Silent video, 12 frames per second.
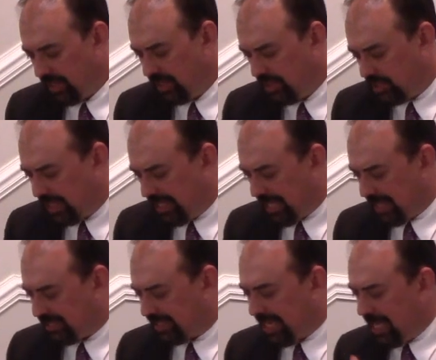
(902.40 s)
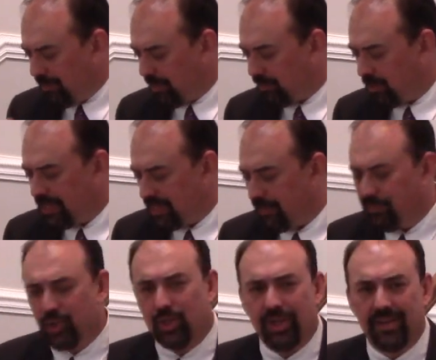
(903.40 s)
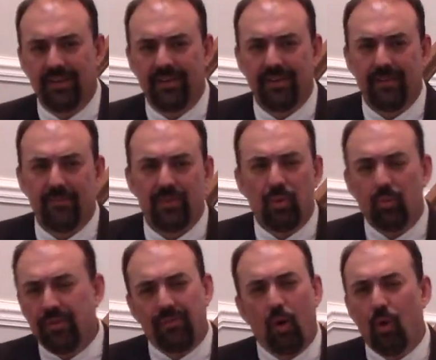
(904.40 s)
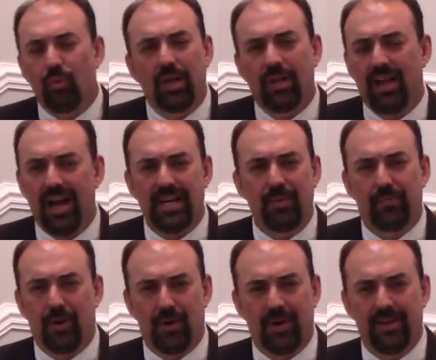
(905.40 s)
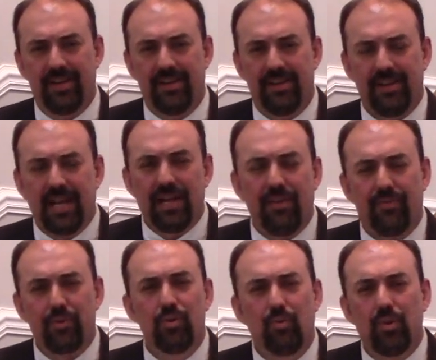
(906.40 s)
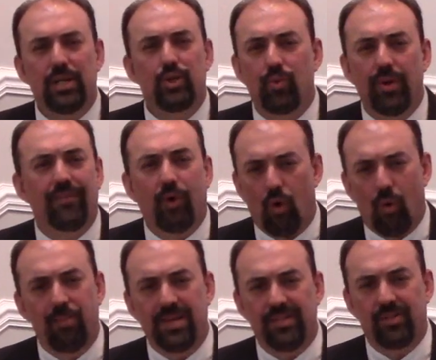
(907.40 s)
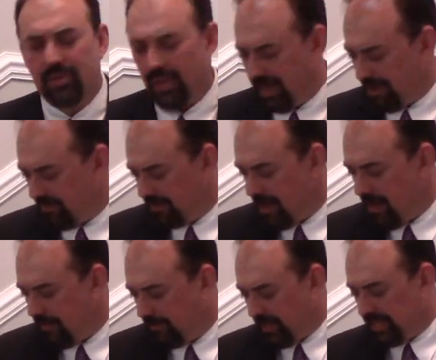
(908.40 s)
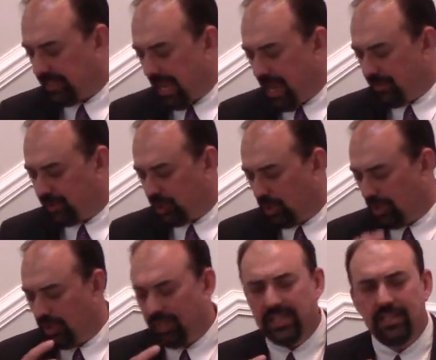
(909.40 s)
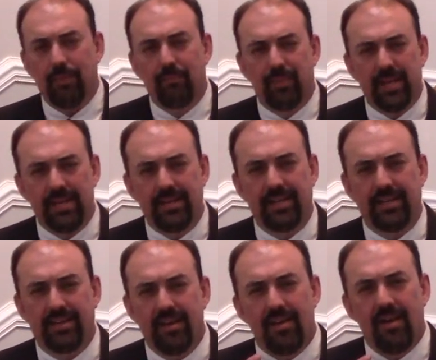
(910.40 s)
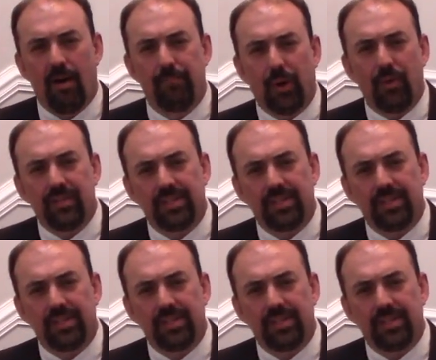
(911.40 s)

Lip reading: You see, that scheme of redemption that we've all relied upon and through which we've all been saved is absolutely dependent upon the